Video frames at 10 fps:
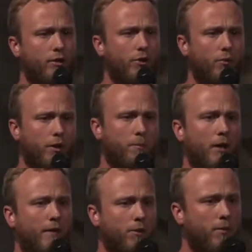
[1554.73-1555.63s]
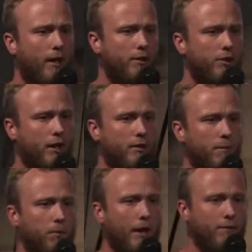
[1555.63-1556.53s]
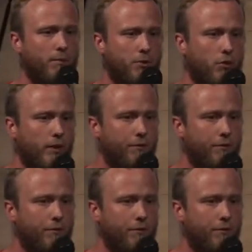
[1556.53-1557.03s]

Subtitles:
doing what the proverb writer says in Proverbs 3,